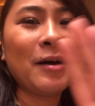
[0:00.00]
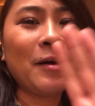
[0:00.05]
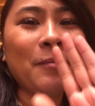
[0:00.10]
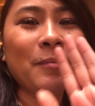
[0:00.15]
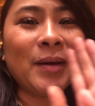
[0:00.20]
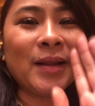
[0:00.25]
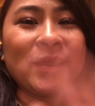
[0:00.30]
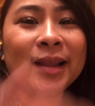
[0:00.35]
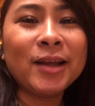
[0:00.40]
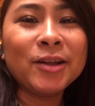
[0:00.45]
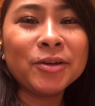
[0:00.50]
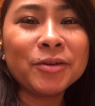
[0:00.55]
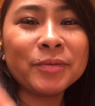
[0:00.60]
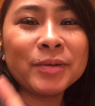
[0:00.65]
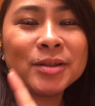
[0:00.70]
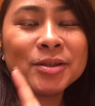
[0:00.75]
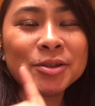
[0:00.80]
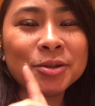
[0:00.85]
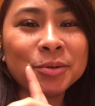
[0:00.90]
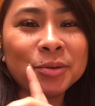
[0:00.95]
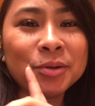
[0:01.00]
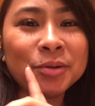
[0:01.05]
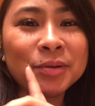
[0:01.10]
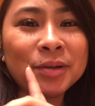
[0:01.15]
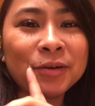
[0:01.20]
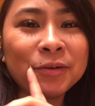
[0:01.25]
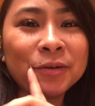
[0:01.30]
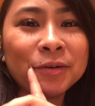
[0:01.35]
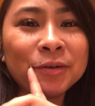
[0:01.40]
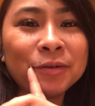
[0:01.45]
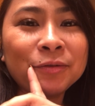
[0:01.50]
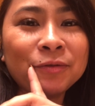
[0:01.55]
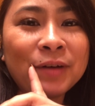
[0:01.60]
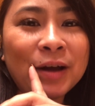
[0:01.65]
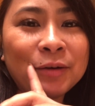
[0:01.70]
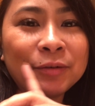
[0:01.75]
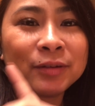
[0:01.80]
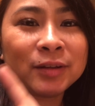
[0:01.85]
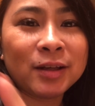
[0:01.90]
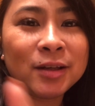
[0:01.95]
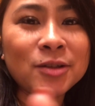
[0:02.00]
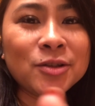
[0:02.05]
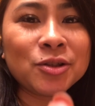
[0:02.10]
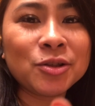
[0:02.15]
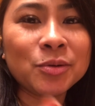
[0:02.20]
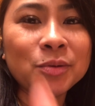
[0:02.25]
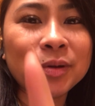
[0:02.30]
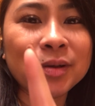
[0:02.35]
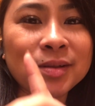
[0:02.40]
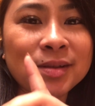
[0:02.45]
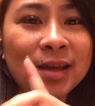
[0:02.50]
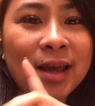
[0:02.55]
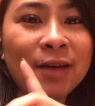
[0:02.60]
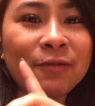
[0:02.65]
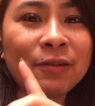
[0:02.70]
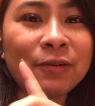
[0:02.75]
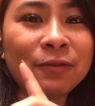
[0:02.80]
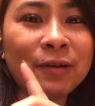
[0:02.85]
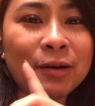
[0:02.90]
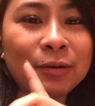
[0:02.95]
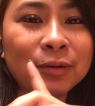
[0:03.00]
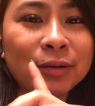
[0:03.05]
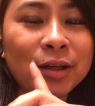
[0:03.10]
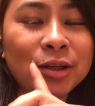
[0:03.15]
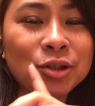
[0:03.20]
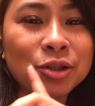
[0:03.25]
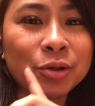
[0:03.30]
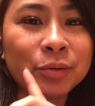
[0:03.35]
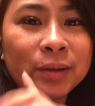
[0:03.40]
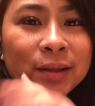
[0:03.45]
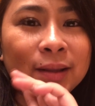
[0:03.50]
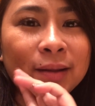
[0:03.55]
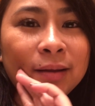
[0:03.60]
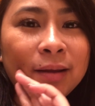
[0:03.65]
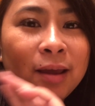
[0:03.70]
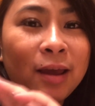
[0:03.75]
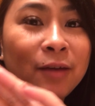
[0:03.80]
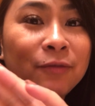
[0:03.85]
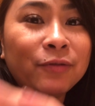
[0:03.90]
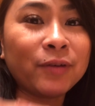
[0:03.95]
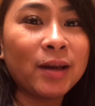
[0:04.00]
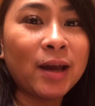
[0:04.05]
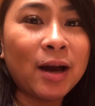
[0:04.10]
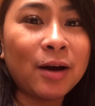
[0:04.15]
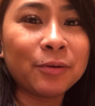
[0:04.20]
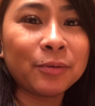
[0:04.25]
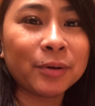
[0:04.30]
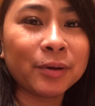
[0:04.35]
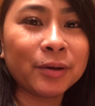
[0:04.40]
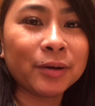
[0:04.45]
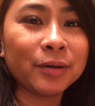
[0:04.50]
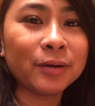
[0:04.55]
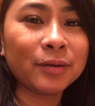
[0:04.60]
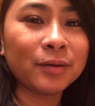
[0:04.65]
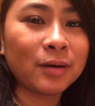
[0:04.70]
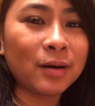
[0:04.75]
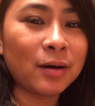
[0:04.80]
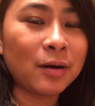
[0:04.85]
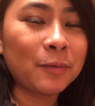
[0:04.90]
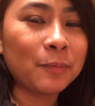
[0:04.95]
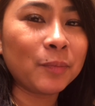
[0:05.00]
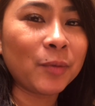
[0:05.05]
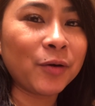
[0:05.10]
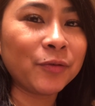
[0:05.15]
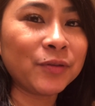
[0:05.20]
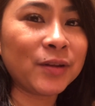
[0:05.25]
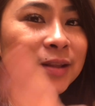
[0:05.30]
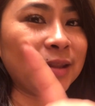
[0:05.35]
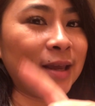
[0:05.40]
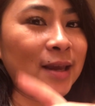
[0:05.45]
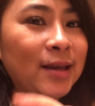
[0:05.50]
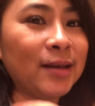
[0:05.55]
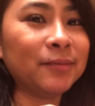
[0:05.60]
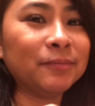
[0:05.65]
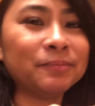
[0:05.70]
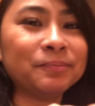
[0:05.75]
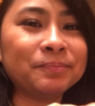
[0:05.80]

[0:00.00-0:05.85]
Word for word: But later we'll show you the fountain show, because they have a fountain show at every hour um, of the day.